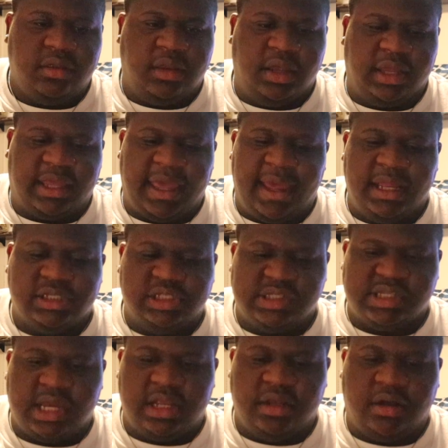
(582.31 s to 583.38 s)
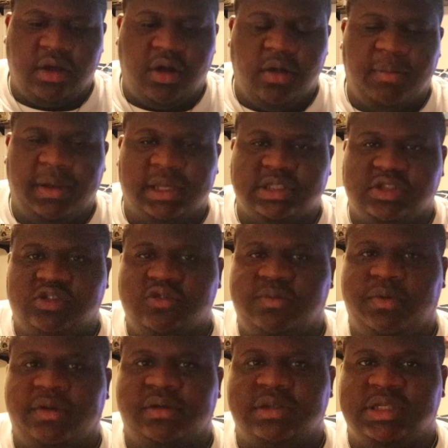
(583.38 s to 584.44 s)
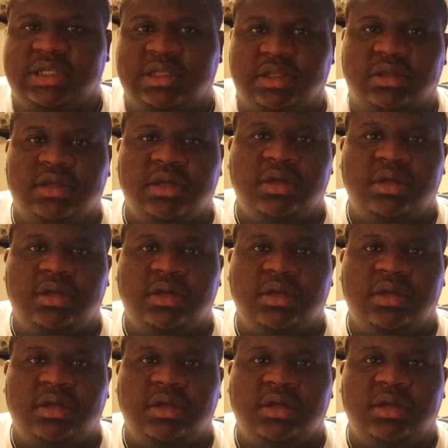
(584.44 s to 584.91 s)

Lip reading: the gauge inside the car, because the 2.0 T,